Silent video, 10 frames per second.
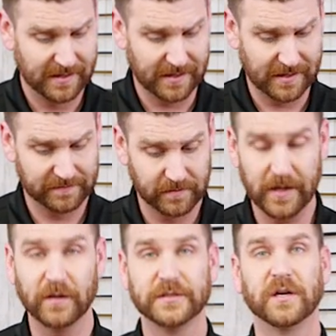Uh, from
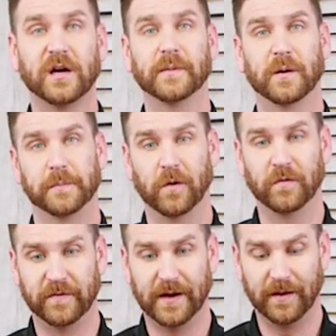there, let's talk about
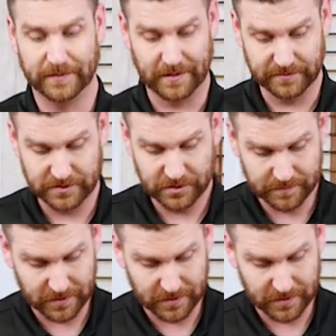profile. Now, the two